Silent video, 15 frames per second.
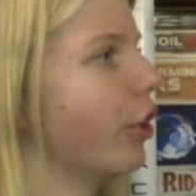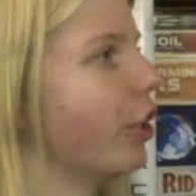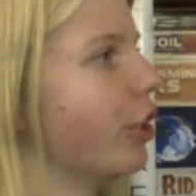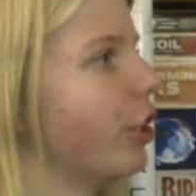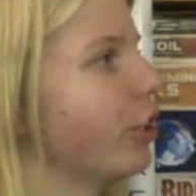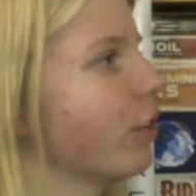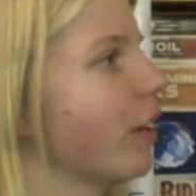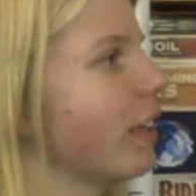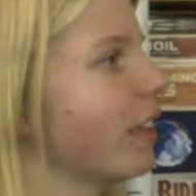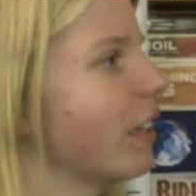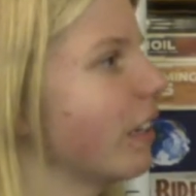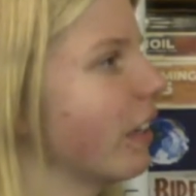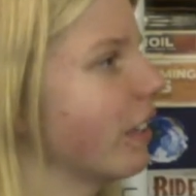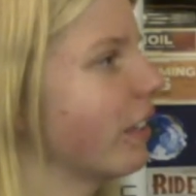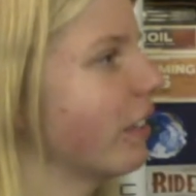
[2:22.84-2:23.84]
You're right that
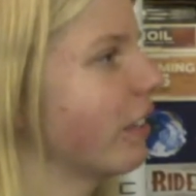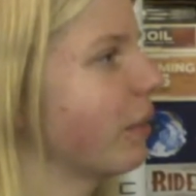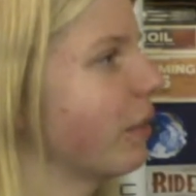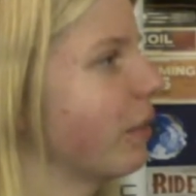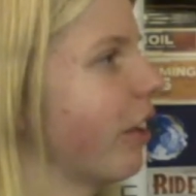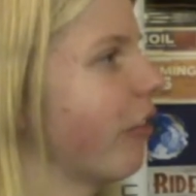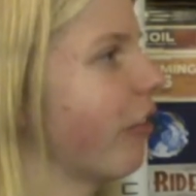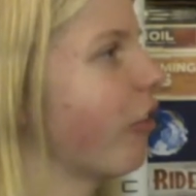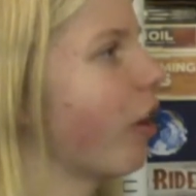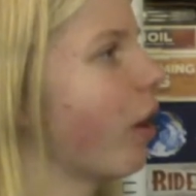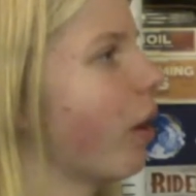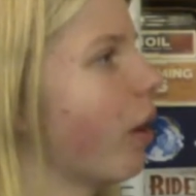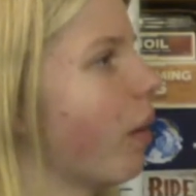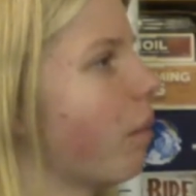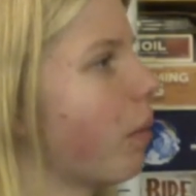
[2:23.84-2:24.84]
it doesn't seem safe,
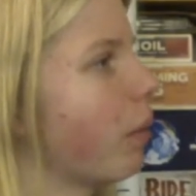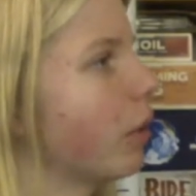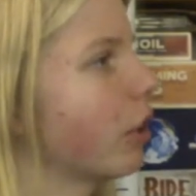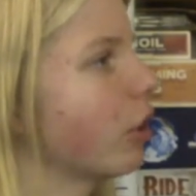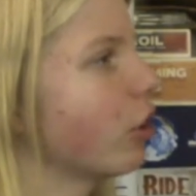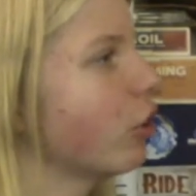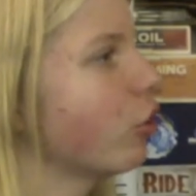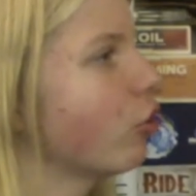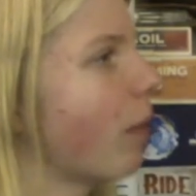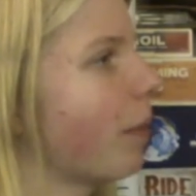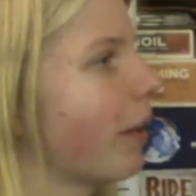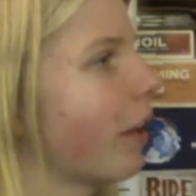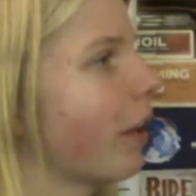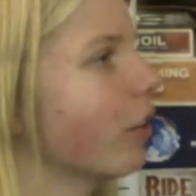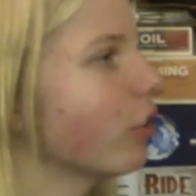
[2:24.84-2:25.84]
but we could drop
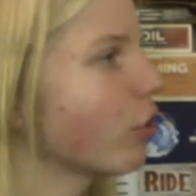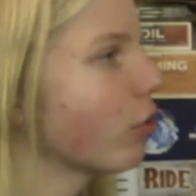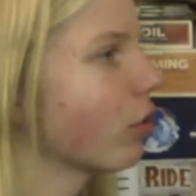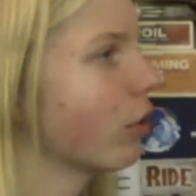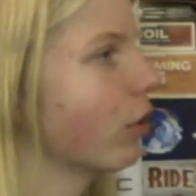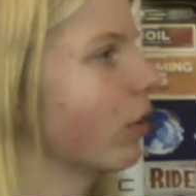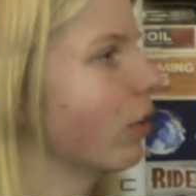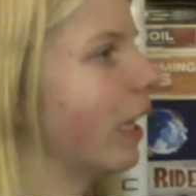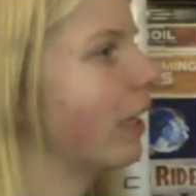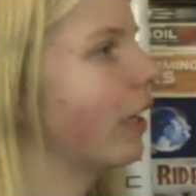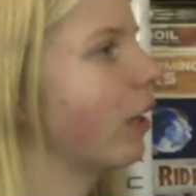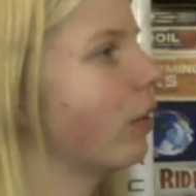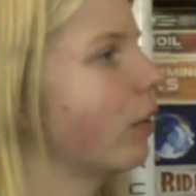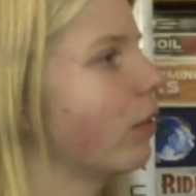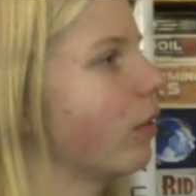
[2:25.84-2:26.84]
it uncrewed and
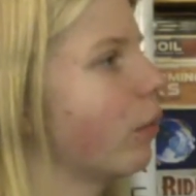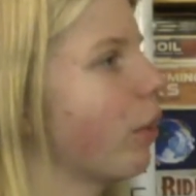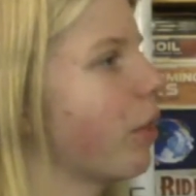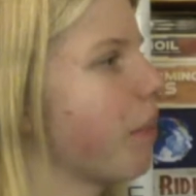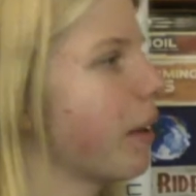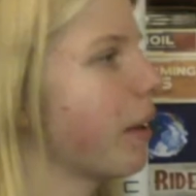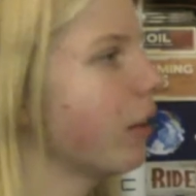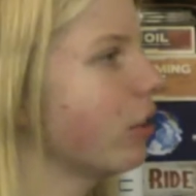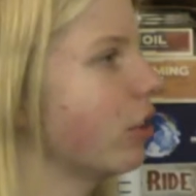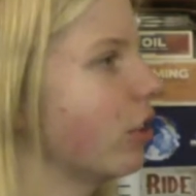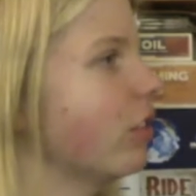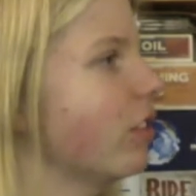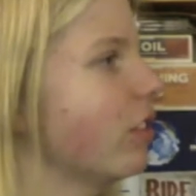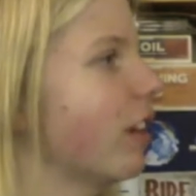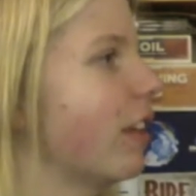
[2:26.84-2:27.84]
then with
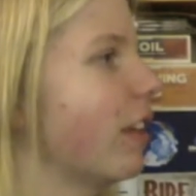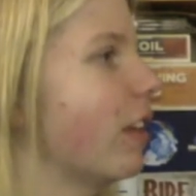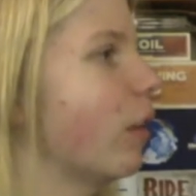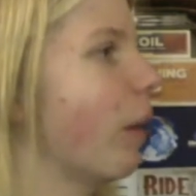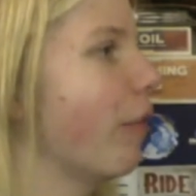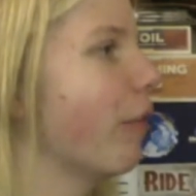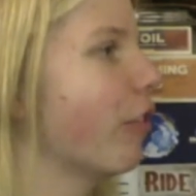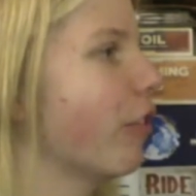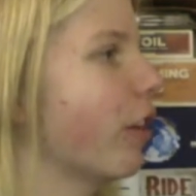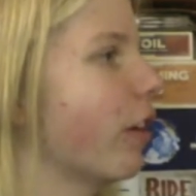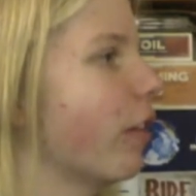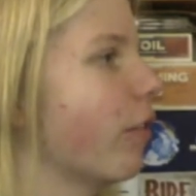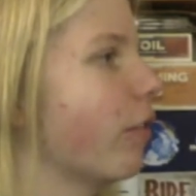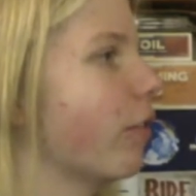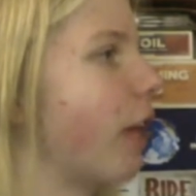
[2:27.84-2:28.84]
parachutes, and then wait for
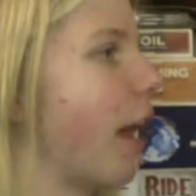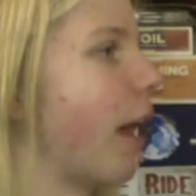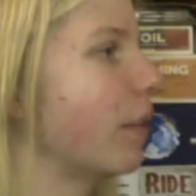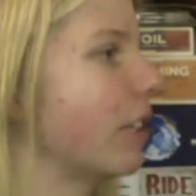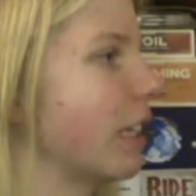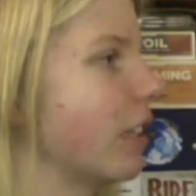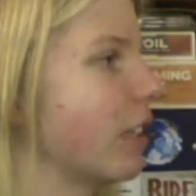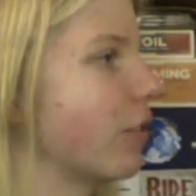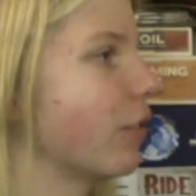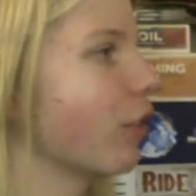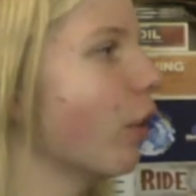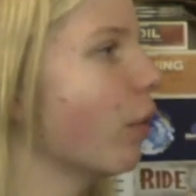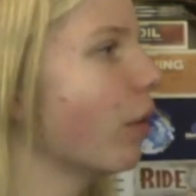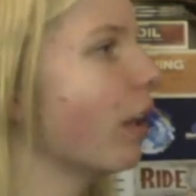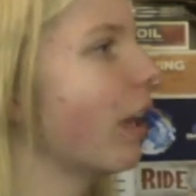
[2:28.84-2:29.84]
the habitat to
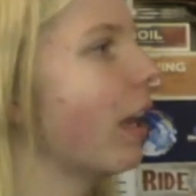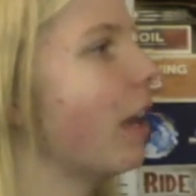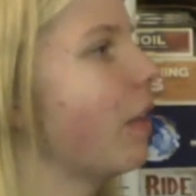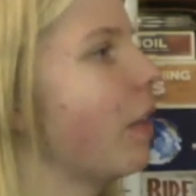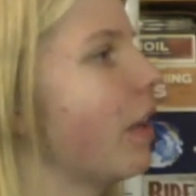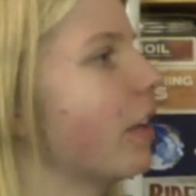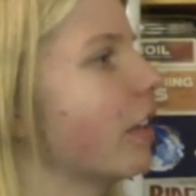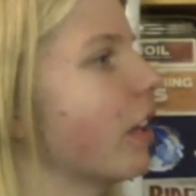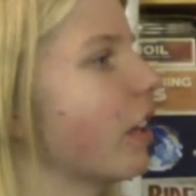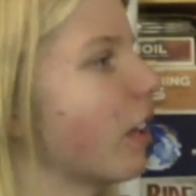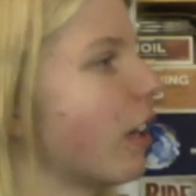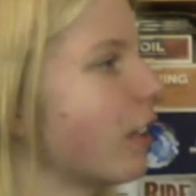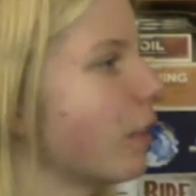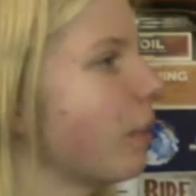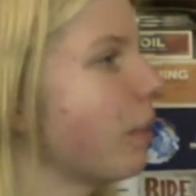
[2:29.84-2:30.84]
float, and then
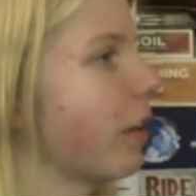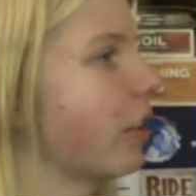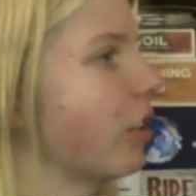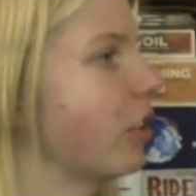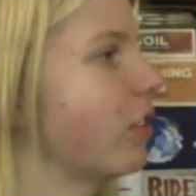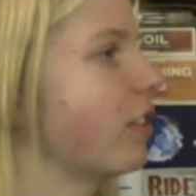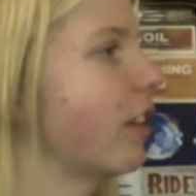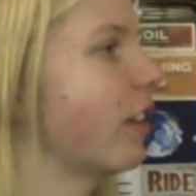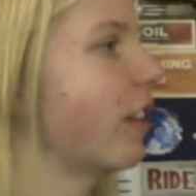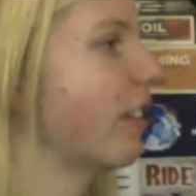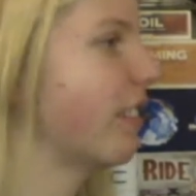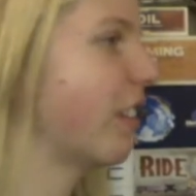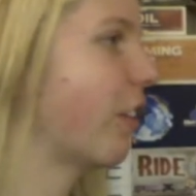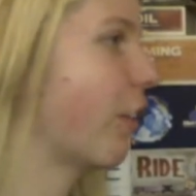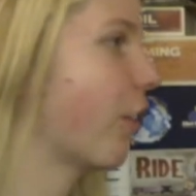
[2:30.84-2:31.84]
cut the parachutes, and then
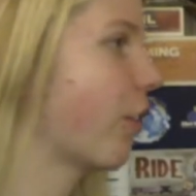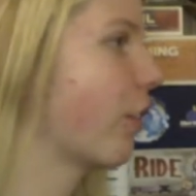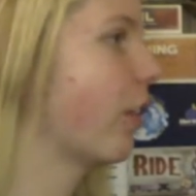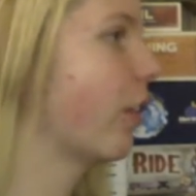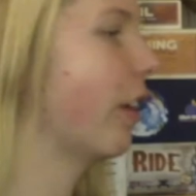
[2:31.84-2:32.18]
send our crew in.